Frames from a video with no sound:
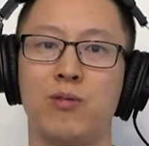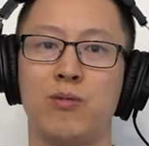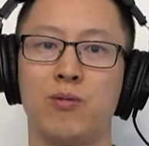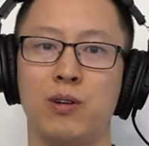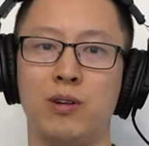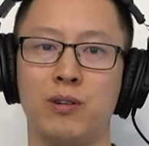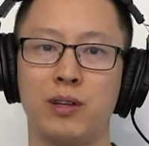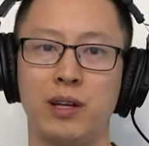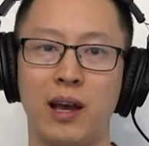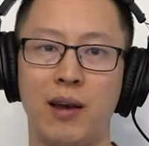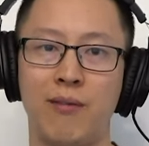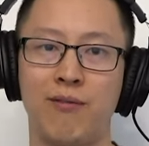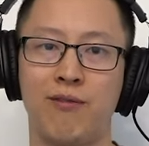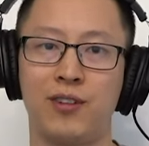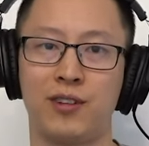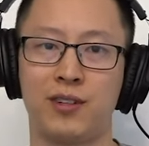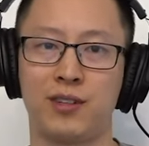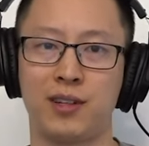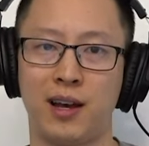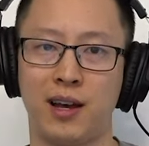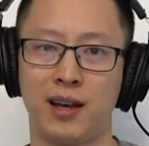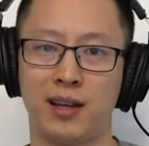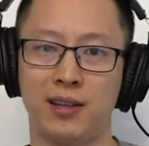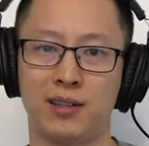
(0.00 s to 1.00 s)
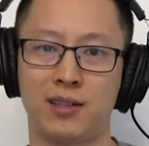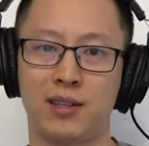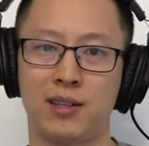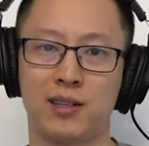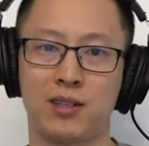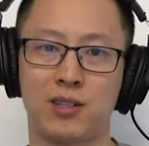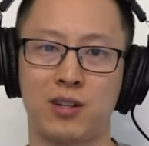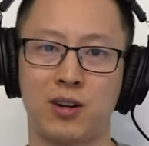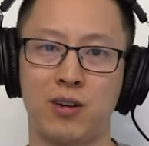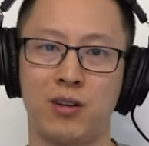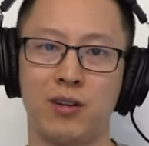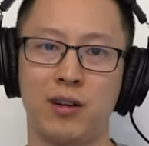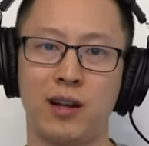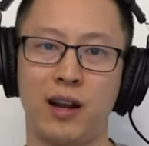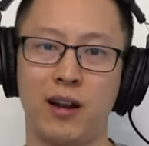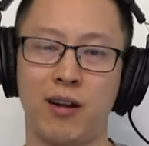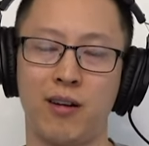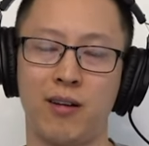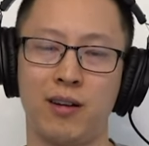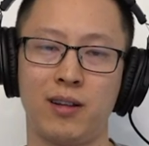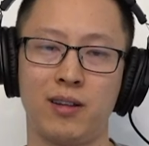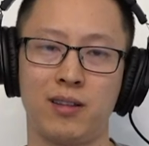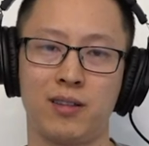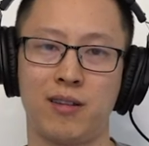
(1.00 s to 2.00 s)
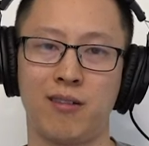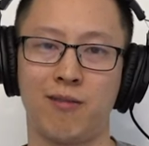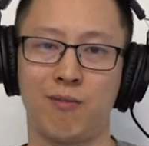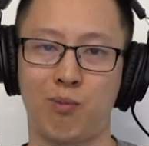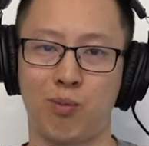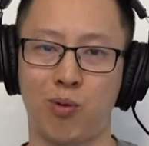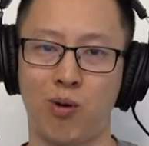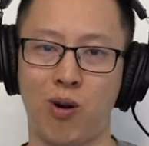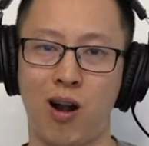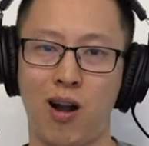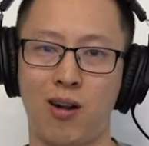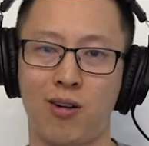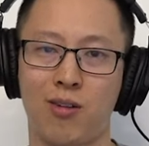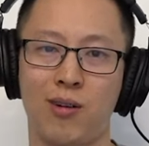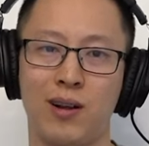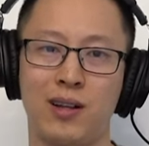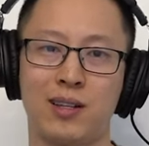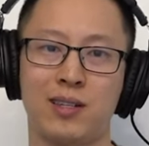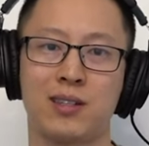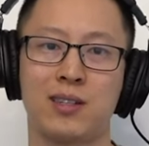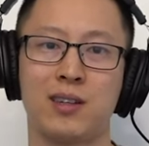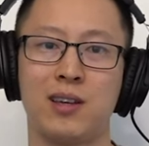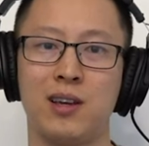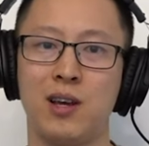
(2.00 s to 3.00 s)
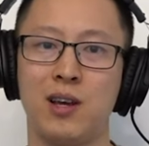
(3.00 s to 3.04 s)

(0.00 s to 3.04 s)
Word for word: really emphasize certain areas of progress